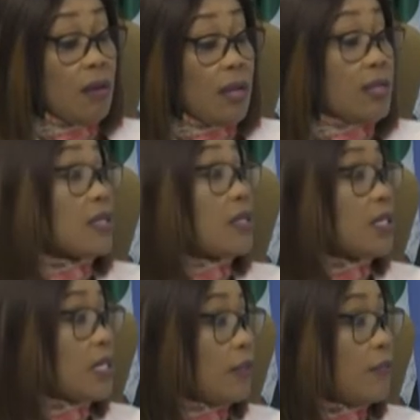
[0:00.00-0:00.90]

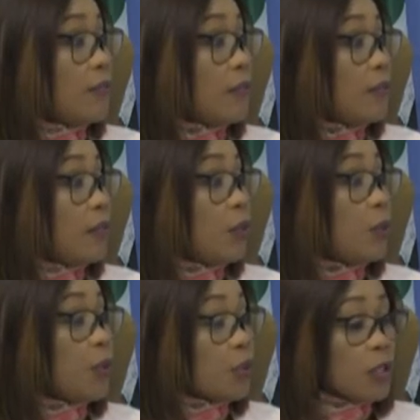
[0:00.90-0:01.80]
assertive, you're
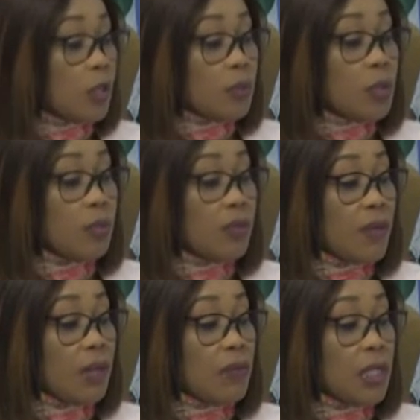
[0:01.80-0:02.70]
brought up to be
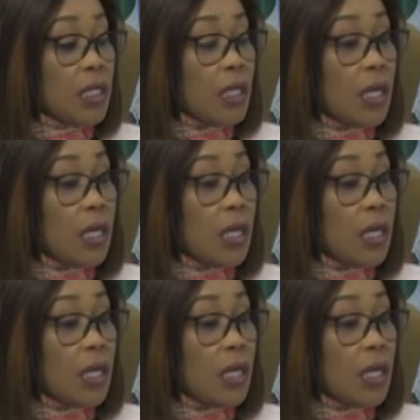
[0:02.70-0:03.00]
very